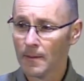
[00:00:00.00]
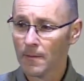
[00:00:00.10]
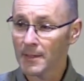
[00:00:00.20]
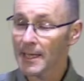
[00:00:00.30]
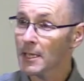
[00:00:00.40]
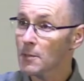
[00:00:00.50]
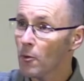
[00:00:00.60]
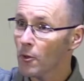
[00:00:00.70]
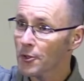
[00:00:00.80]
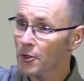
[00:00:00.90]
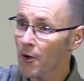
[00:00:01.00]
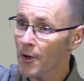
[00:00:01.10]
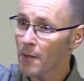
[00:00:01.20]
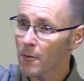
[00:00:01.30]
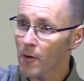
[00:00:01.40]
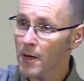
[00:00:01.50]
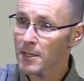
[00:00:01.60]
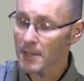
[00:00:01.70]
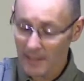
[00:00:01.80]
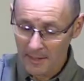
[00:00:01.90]
The tennis ball has gone up.
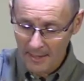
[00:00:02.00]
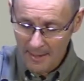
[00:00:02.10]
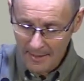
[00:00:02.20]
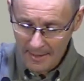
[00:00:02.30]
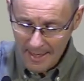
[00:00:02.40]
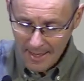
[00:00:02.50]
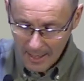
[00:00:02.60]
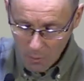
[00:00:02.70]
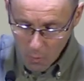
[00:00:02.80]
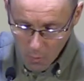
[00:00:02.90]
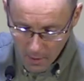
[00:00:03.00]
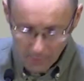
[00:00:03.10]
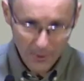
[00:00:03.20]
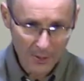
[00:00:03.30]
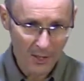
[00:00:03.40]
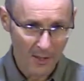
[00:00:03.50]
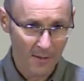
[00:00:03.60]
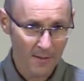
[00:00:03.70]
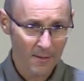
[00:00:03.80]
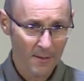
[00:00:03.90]
Christ has ascended. He will
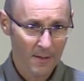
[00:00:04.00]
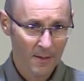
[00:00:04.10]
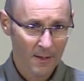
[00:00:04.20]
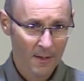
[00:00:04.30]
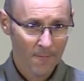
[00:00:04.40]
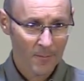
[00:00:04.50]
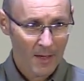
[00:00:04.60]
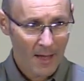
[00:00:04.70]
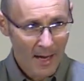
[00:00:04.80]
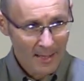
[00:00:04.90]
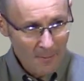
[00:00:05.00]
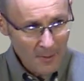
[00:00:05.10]
return. And in